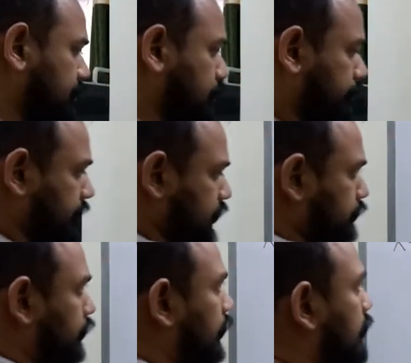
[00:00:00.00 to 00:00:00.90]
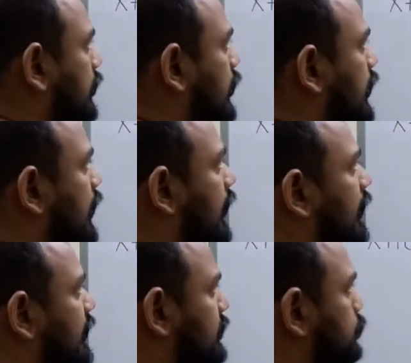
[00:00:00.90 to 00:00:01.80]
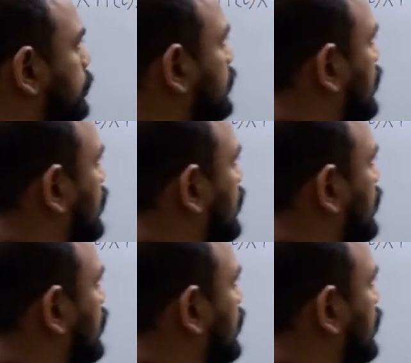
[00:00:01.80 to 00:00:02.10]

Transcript: first of all, Let's work out